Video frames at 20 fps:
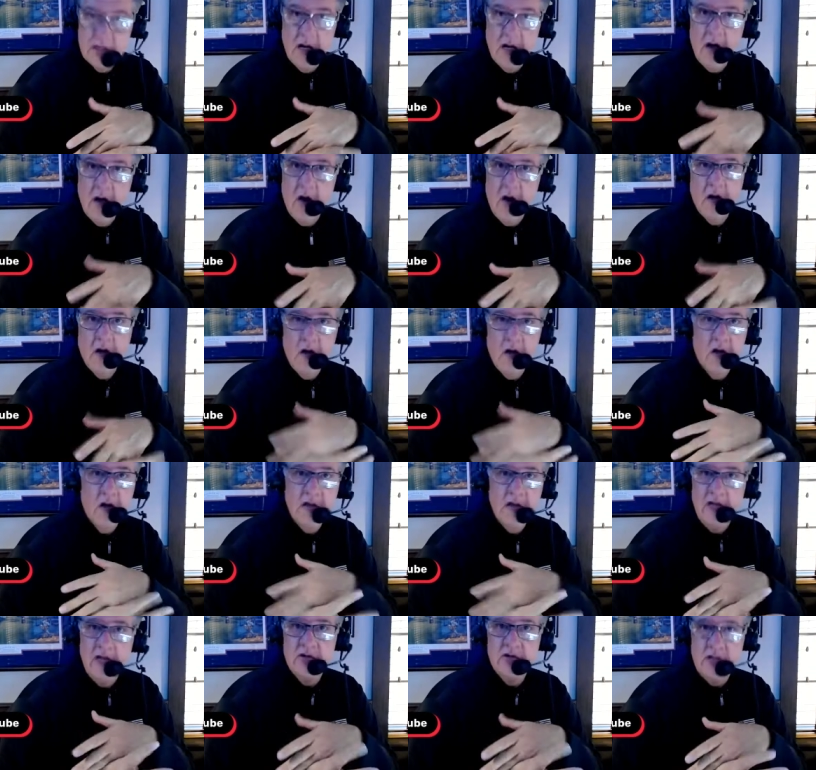
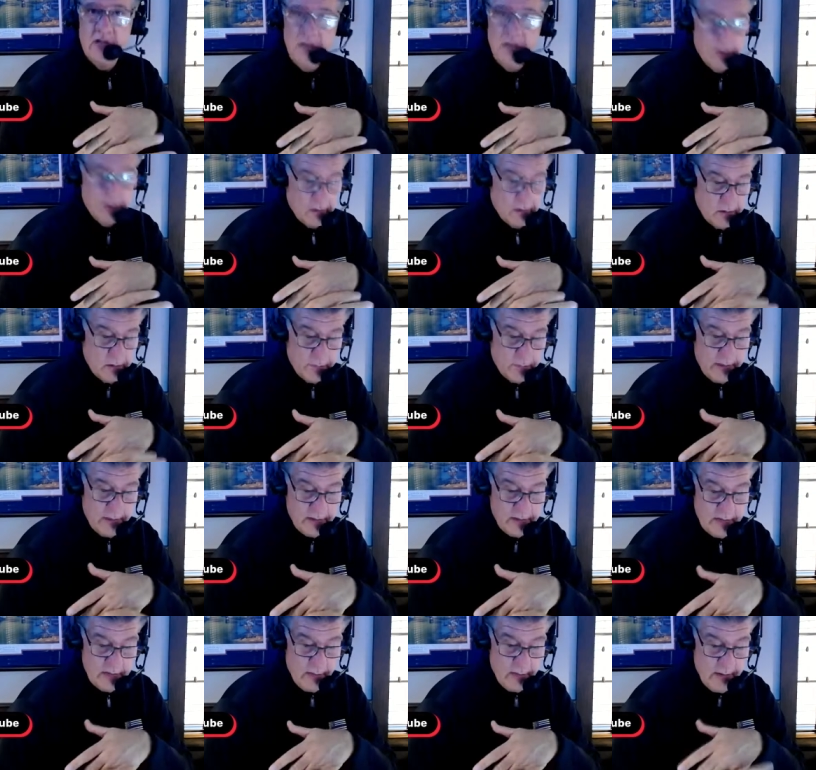along Lake Geneva, our
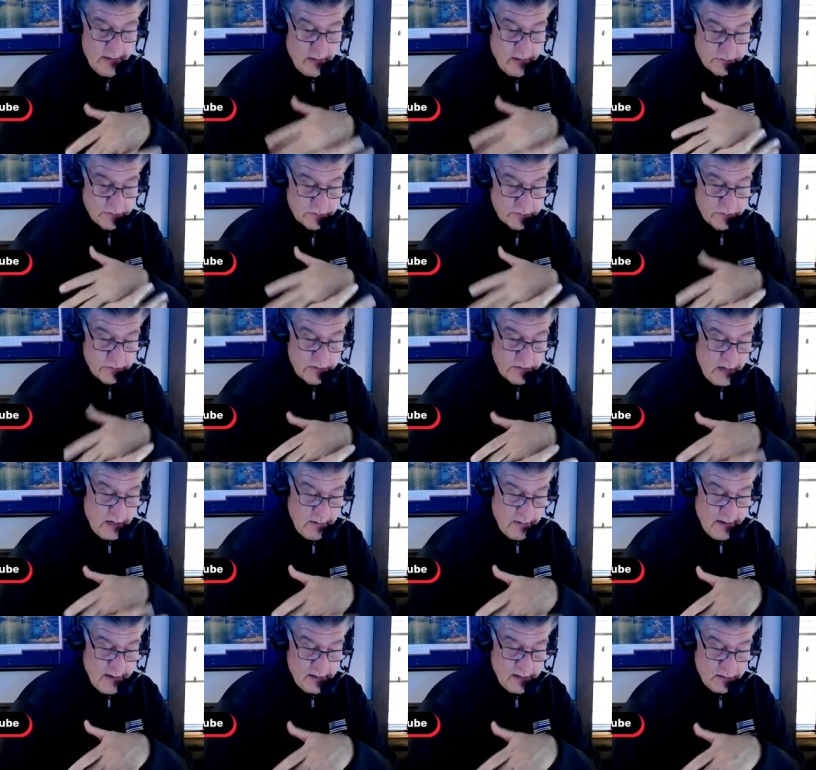buddy Tom Hauser. So,
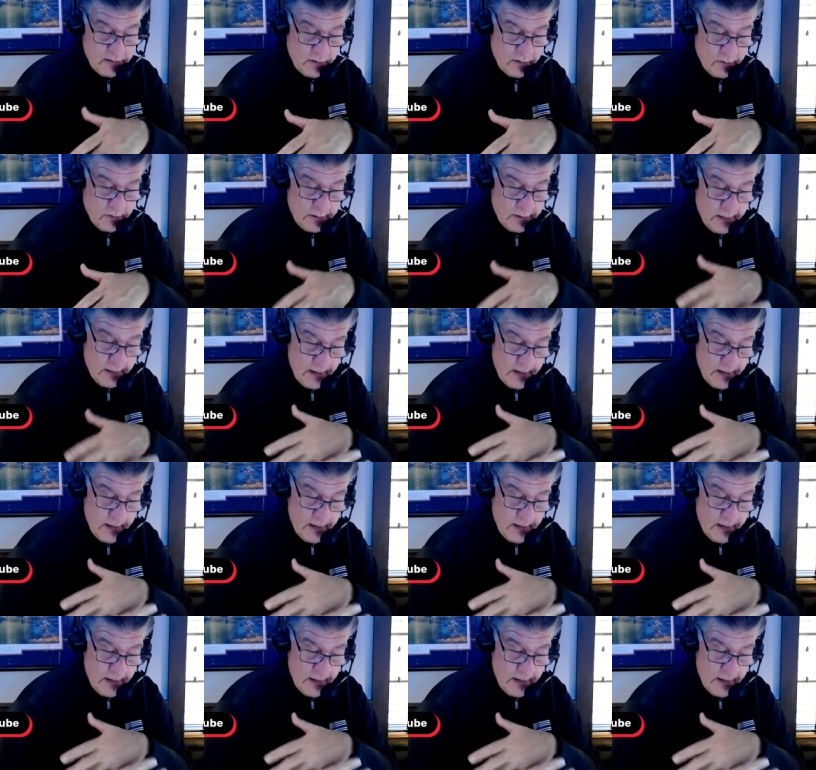Tom, how you doing?